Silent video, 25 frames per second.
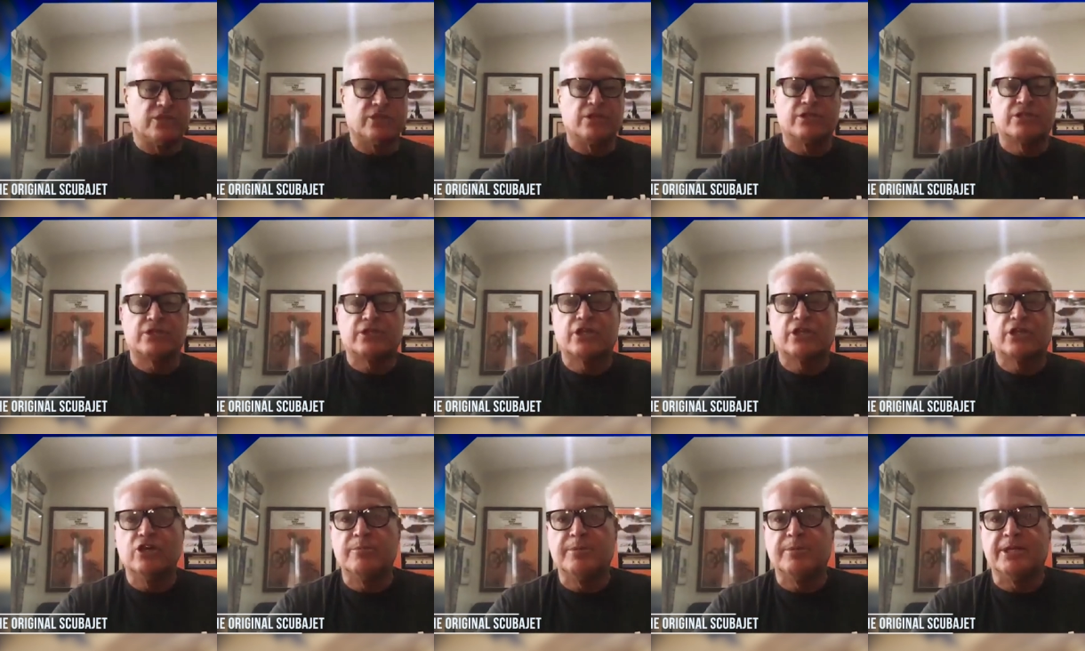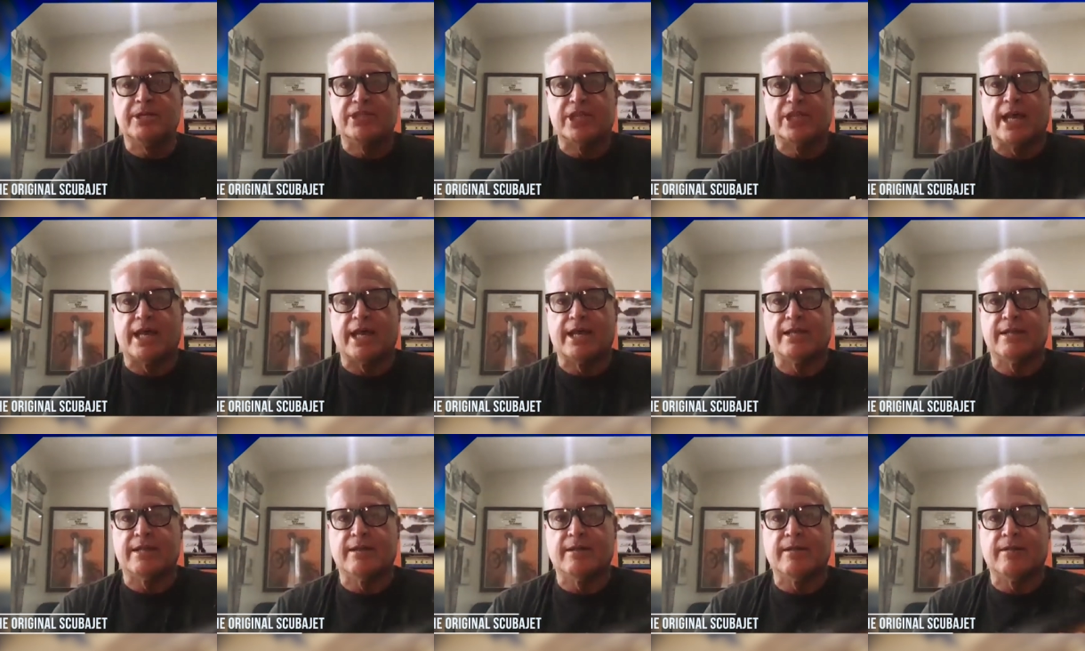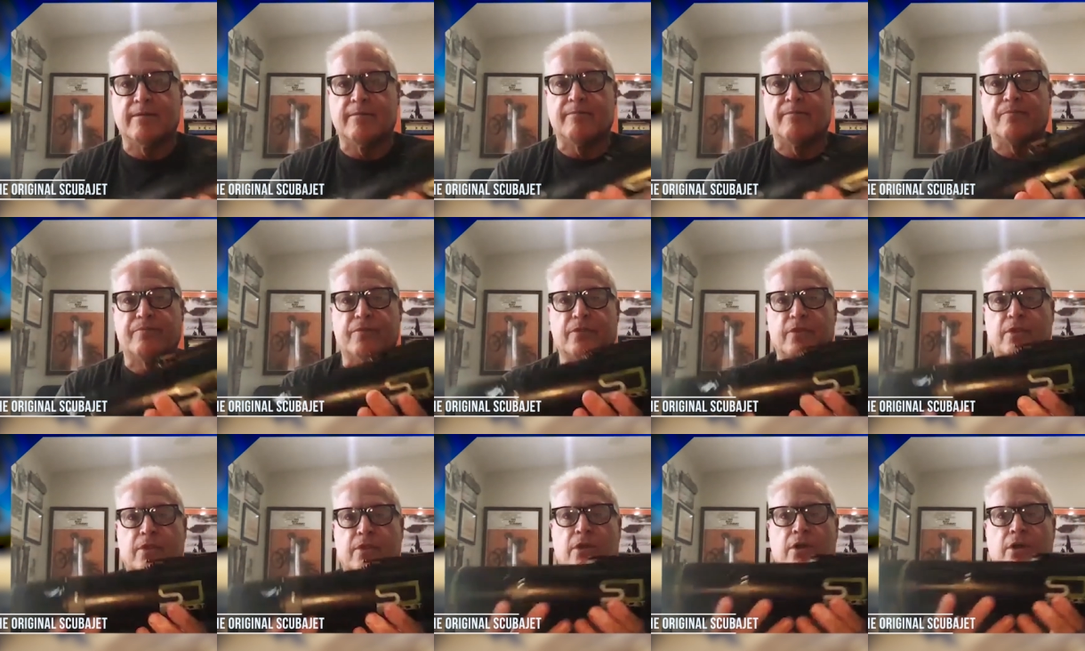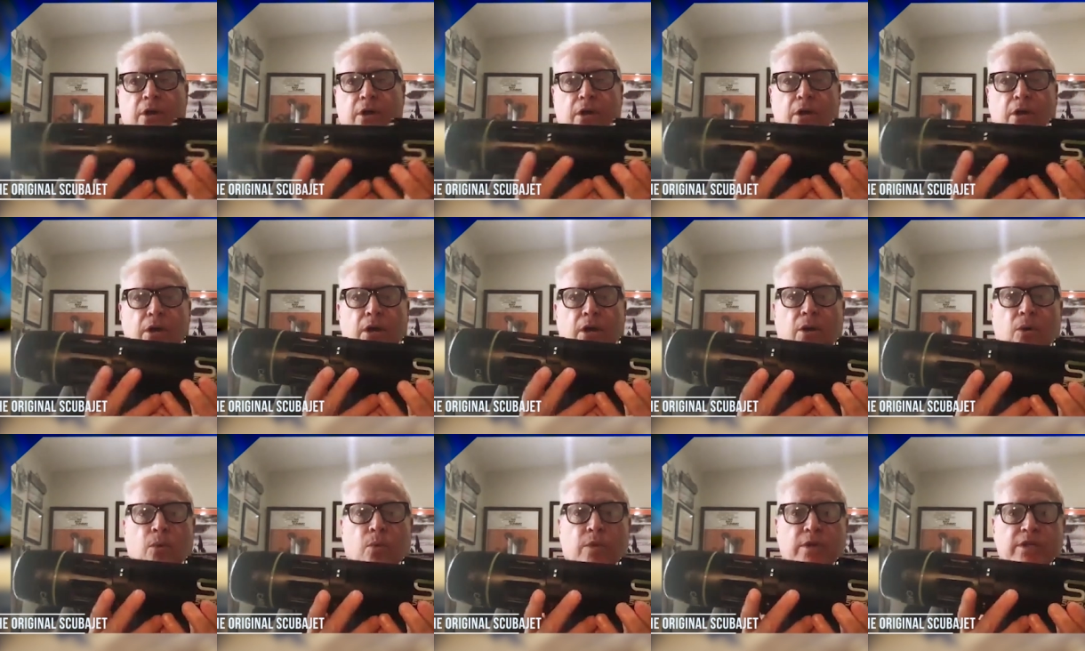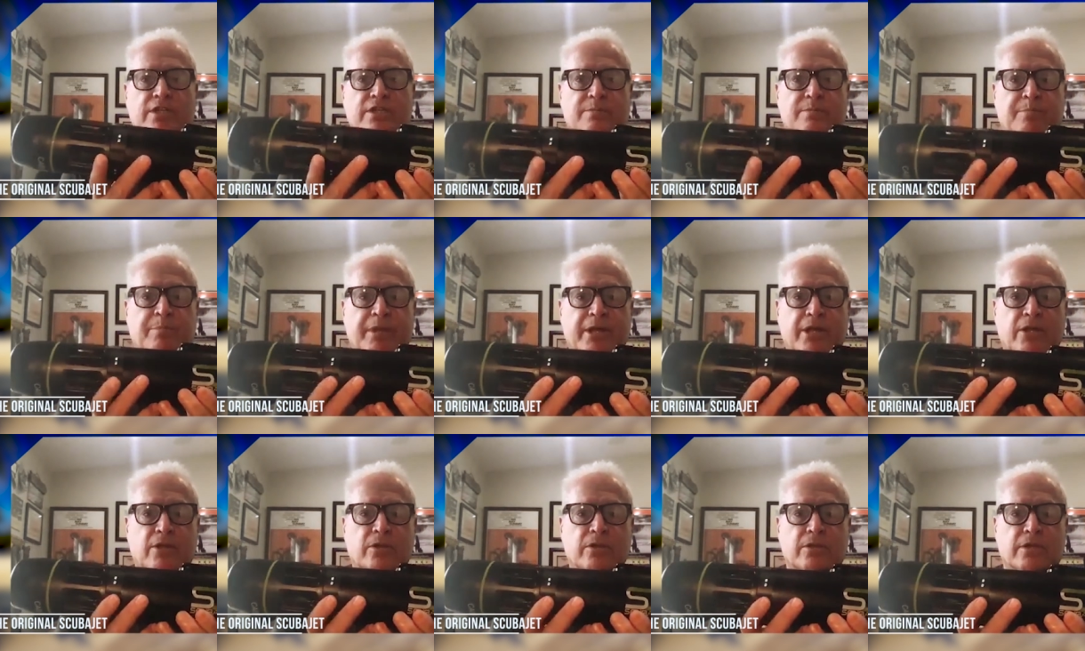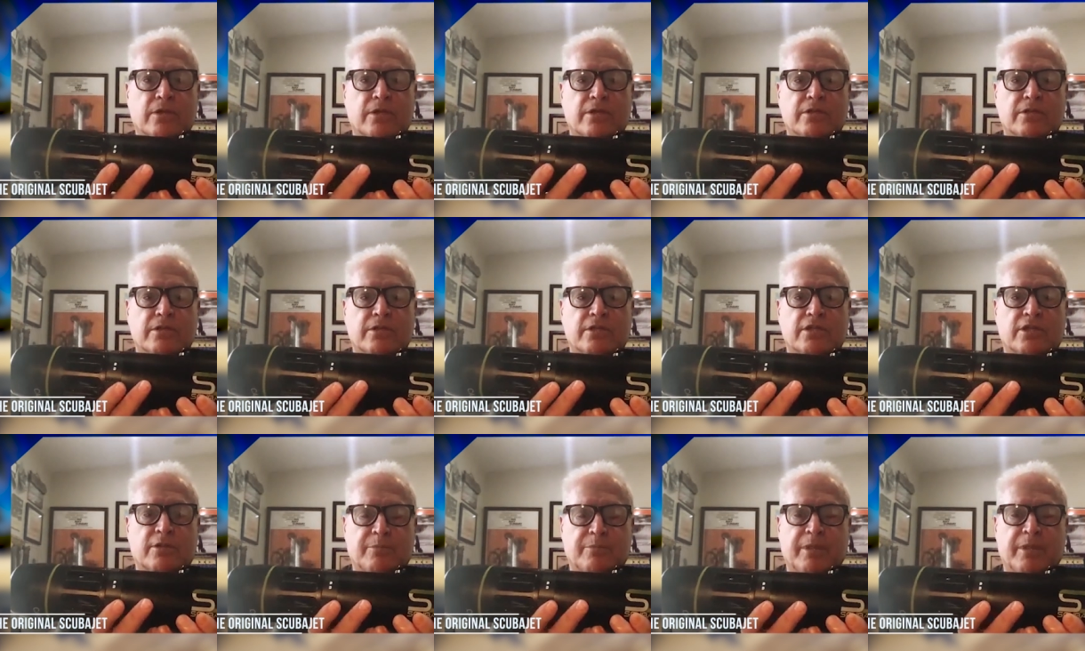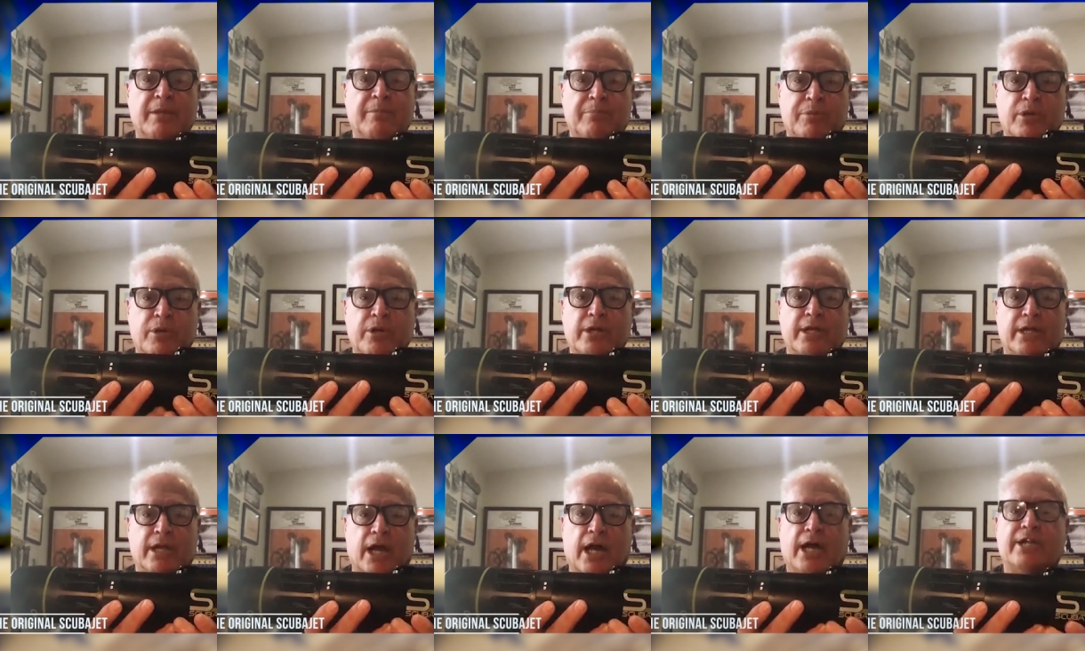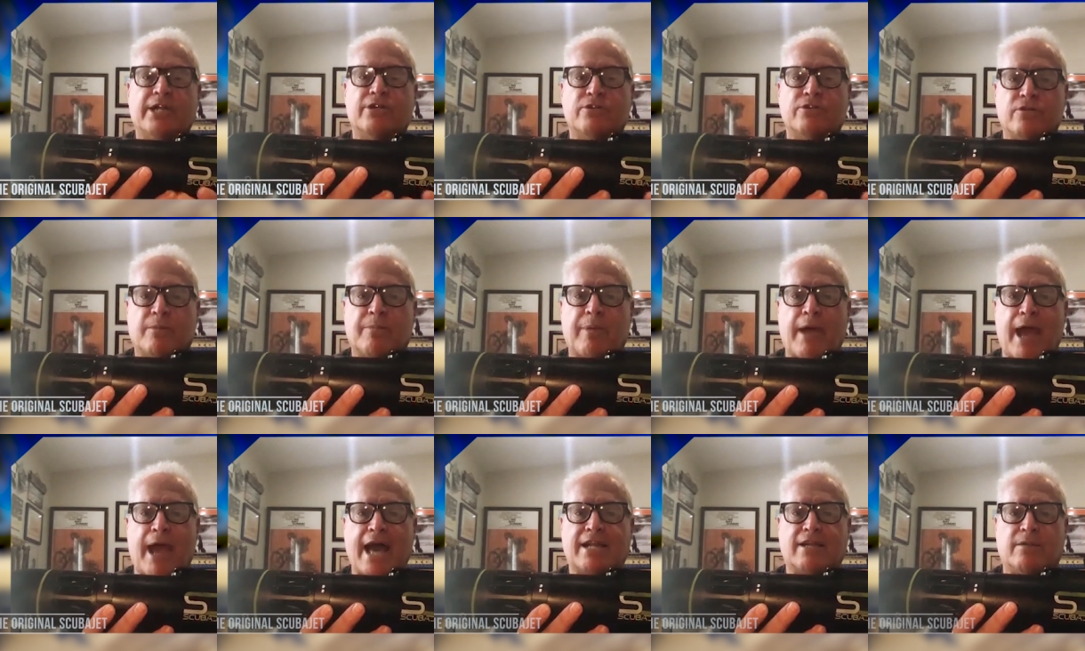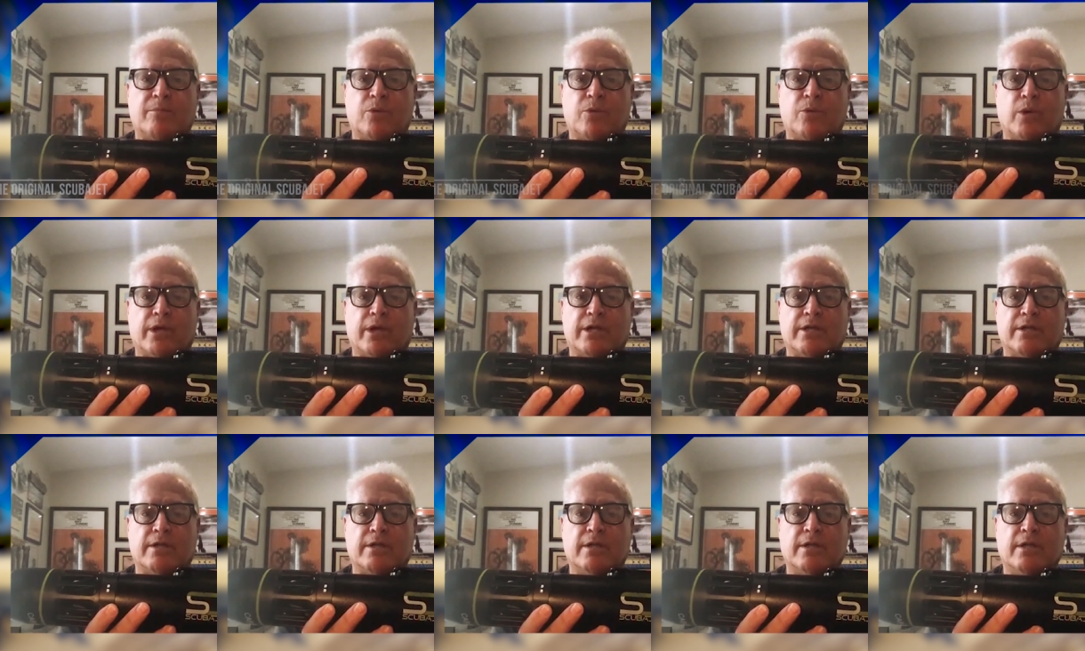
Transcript: Scuba Jet was built to be put under a paddleboard.